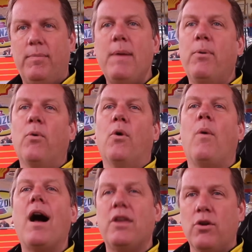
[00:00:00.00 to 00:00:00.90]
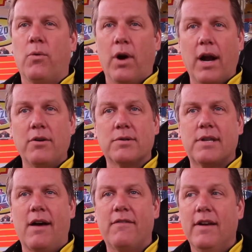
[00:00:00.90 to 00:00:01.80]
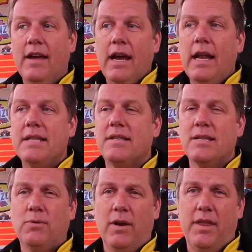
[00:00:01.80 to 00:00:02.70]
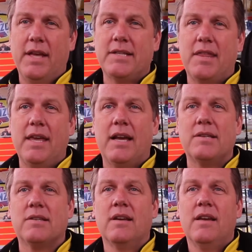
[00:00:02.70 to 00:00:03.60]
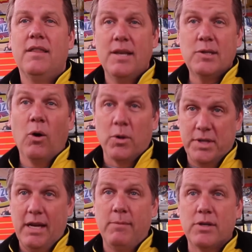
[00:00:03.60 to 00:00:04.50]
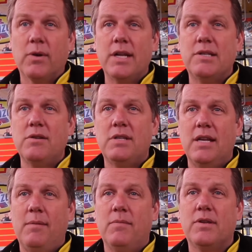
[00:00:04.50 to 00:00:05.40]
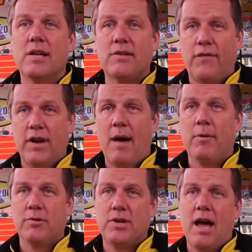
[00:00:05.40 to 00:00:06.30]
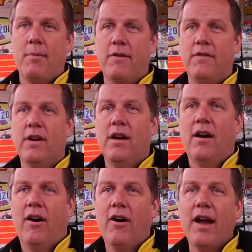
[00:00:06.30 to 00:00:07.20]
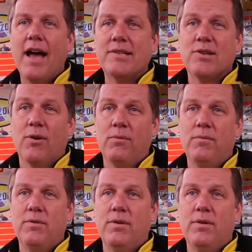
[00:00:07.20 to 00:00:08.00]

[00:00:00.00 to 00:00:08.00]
People will want you to work on your stuff. And that's that's one of the things I think is this whole team, the 22 team, does a phenomenal job of. Our guys don't.